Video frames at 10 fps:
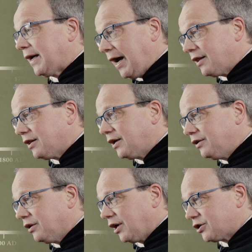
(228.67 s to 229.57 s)
Catholic
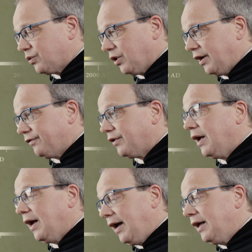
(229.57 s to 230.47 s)
intellectual life
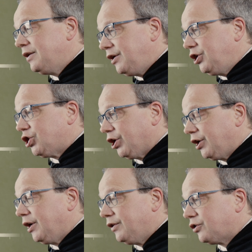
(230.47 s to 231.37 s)
and teaching
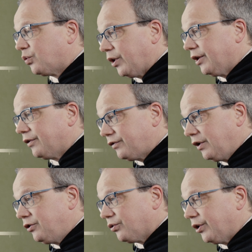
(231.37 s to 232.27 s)
in the 20th
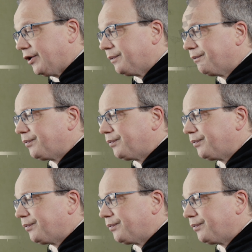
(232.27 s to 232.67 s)
century.